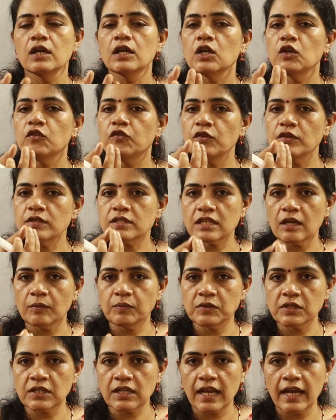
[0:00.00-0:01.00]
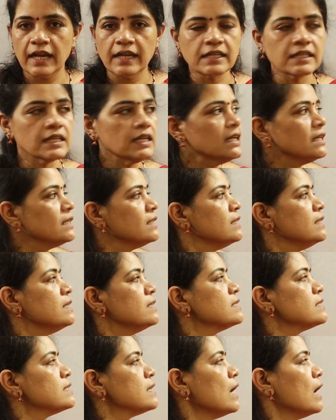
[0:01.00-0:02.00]
If you subtract
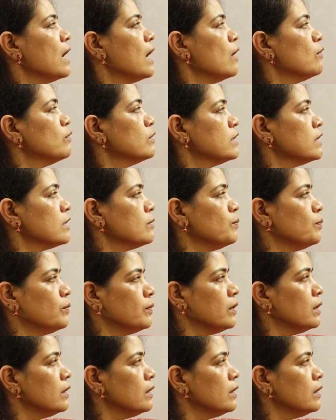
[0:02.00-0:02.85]
this outer